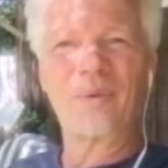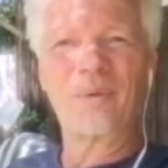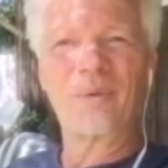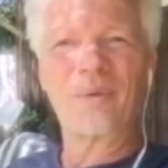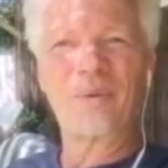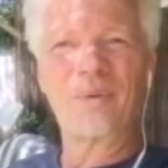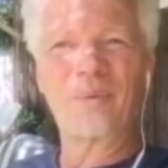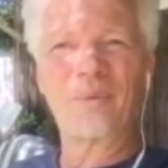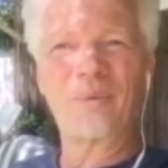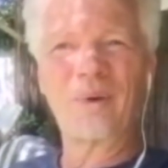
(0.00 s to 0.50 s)

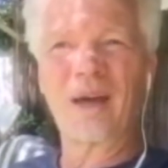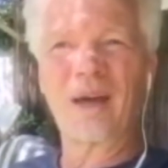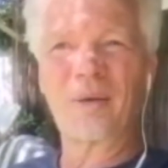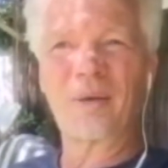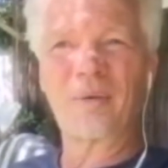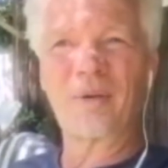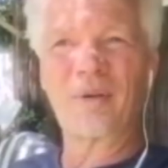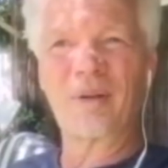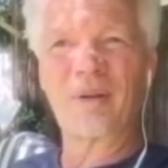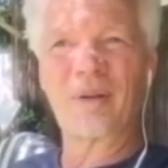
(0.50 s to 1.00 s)
the
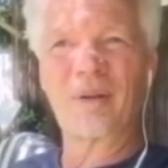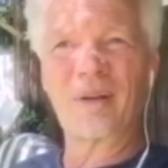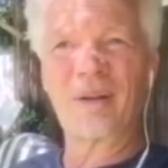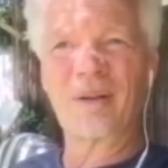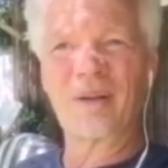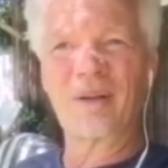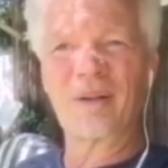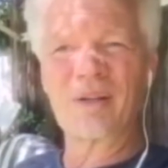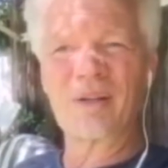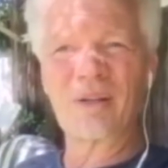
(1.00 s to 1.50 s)

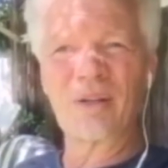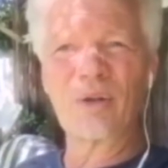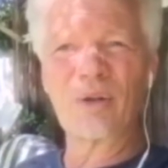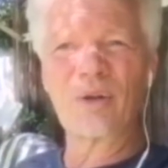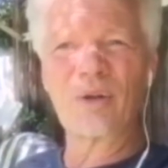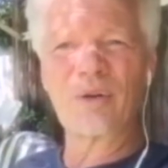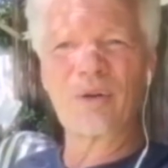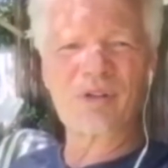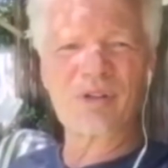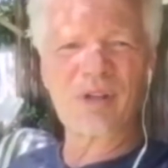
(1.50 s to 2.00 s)

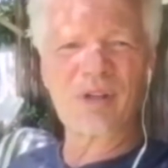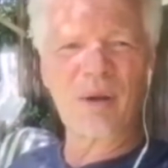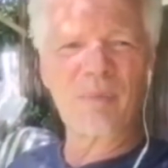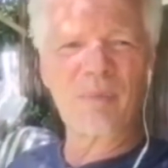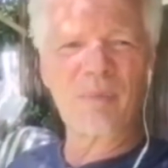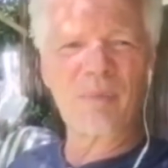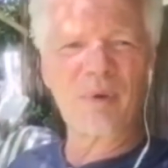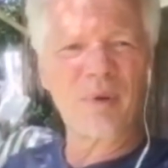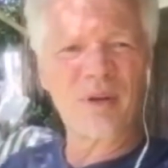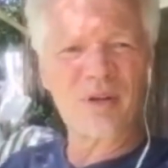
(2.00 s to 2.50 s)
universe sent me her
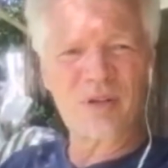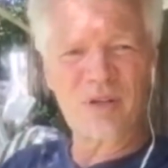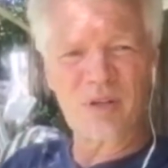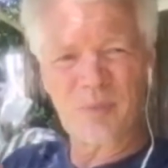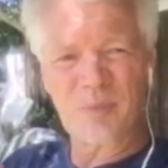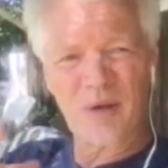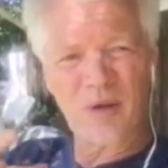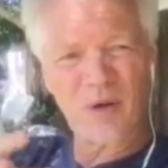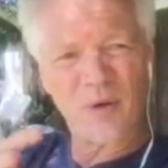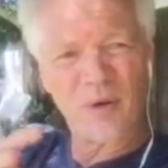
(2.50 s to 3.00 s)
because he's been
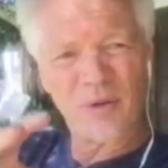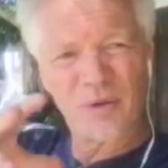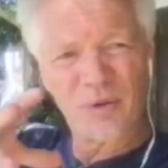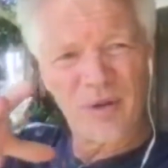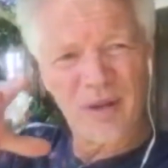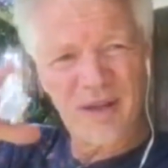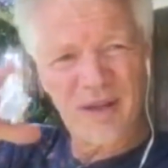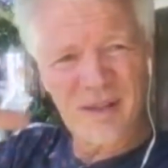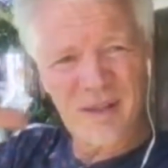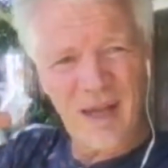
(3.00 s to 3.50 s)
going through the
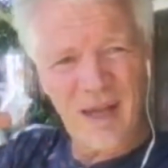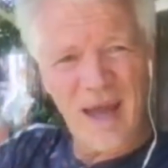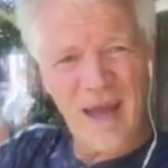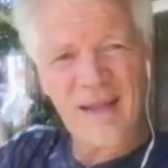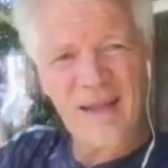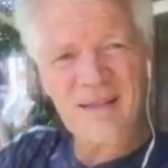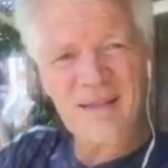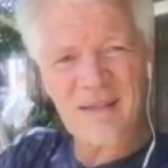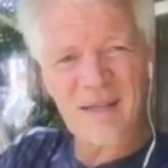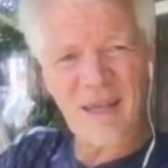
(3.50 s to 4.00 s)
exact
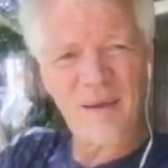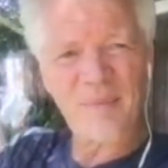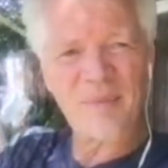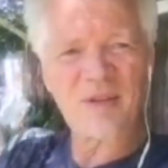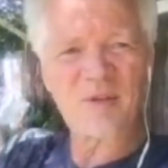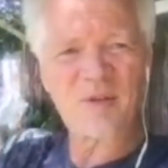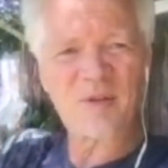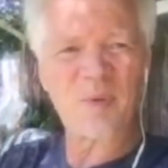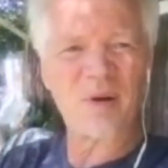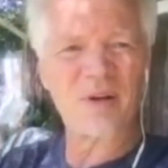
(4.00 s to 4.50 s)
same
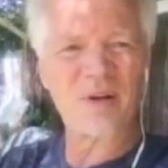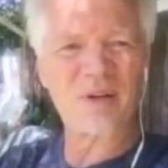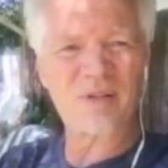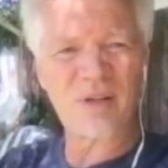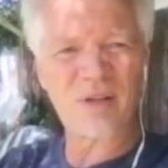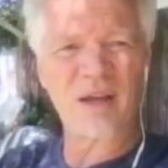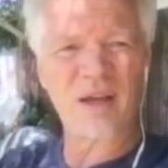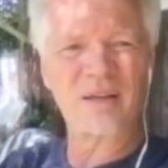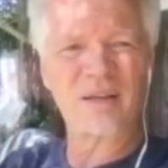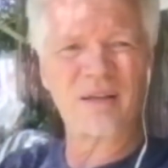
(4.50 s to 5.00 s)
experience
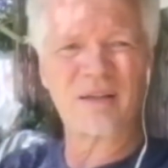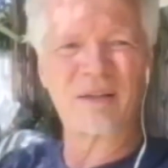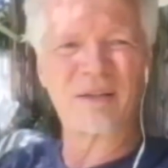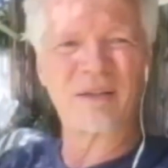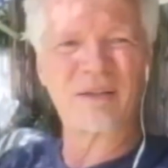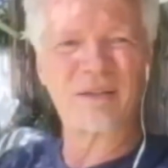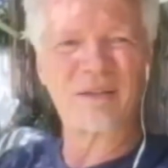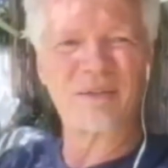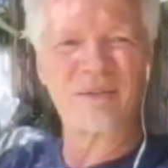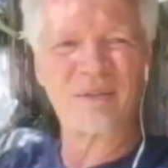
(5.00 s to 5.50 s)
I did.
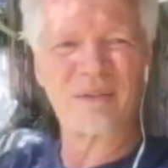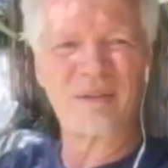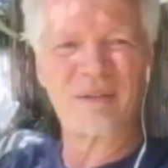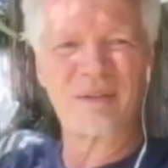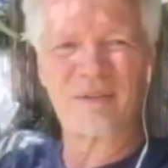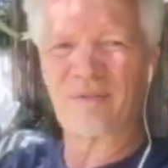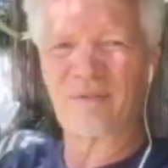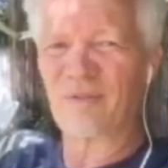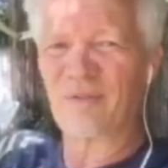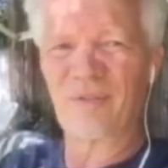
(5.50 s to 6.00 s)

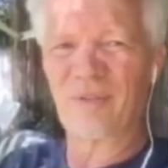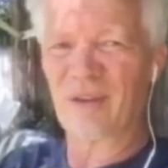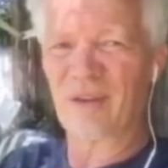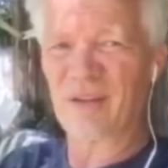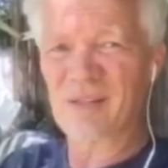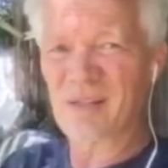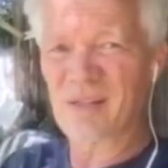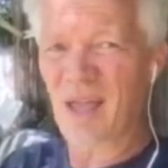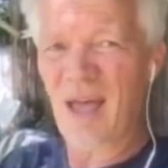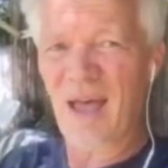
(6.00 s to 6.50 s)

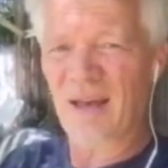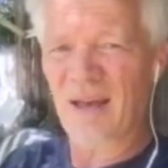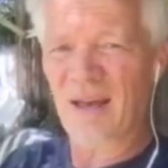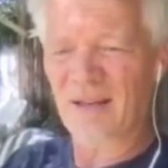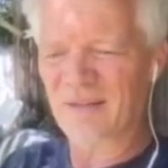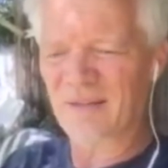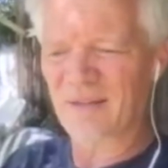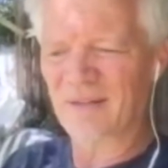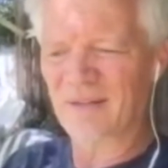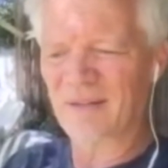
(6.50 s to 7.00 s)
Exact.
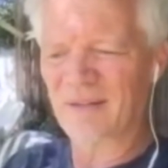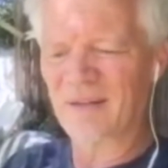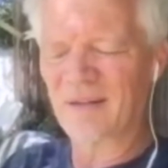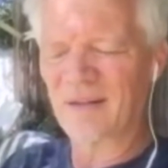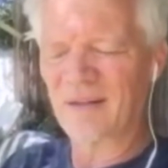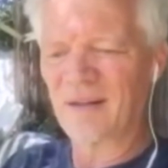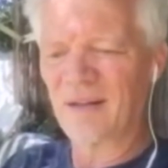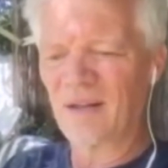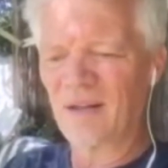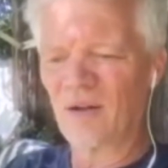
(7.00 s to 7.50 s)

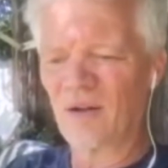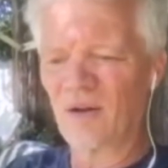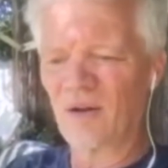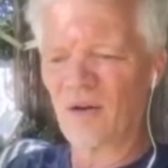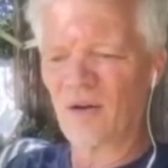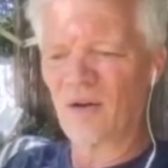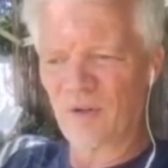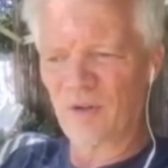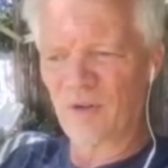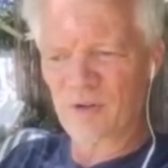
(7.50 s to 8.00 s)
Of
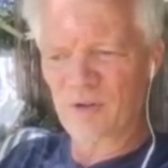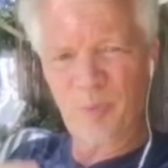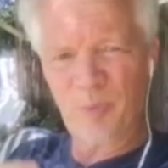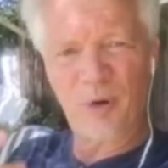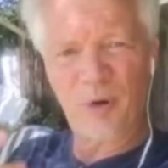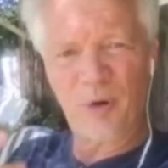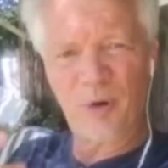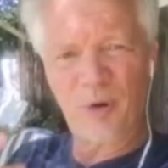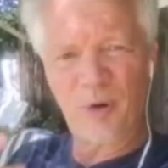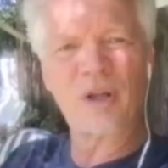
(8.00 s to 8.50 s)
this
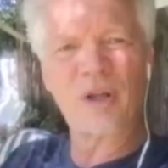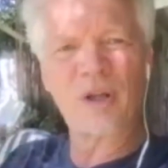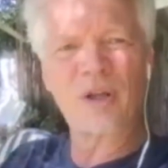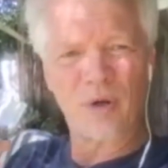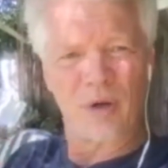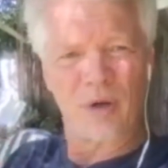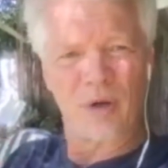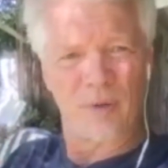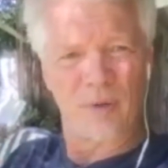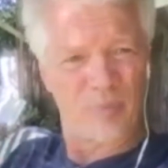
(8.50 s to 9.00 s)

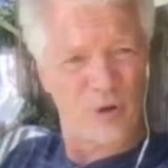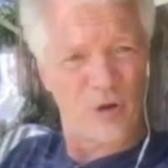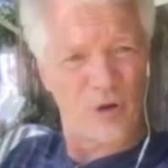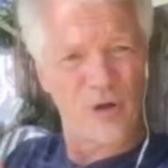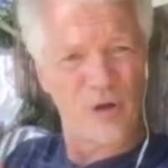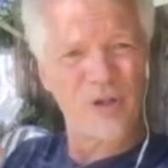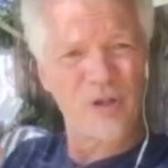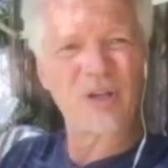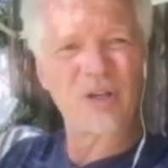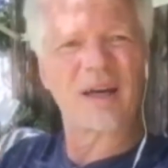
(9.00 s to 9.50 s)
purgatory,
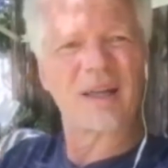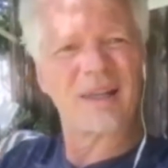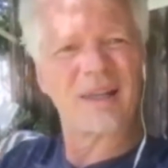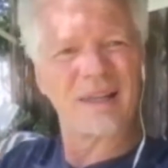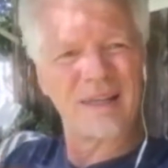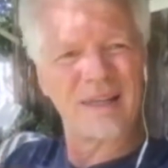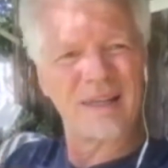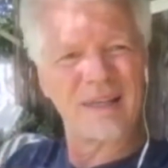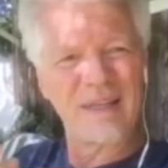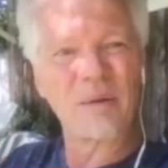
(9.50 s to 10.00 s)
purging,
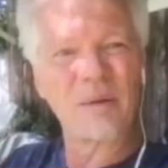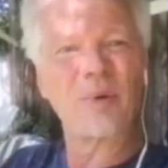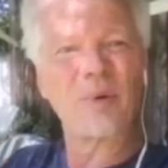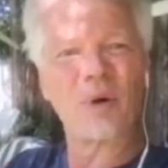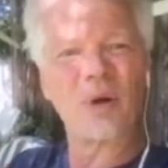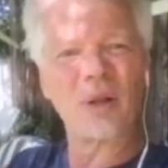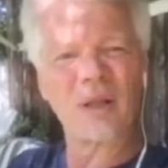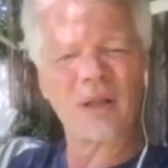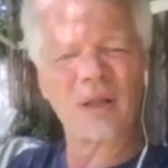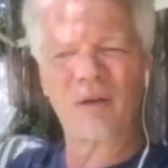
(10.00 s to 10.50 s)
cleaning,
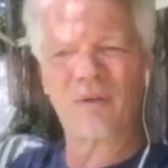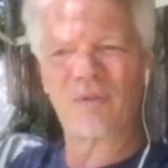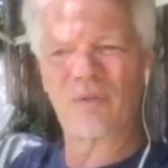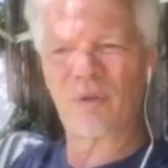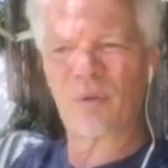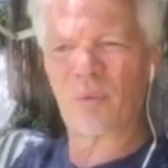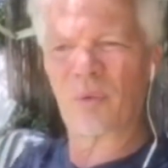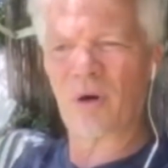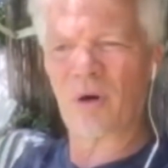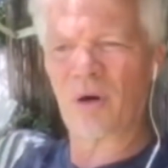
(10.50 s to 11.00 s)
boiling of the
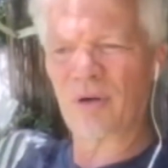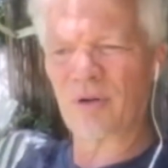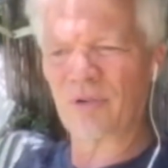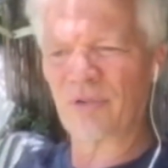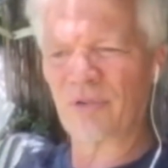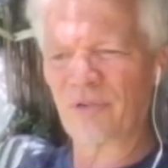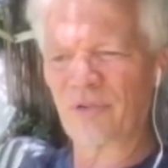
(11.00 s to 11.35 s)
waters.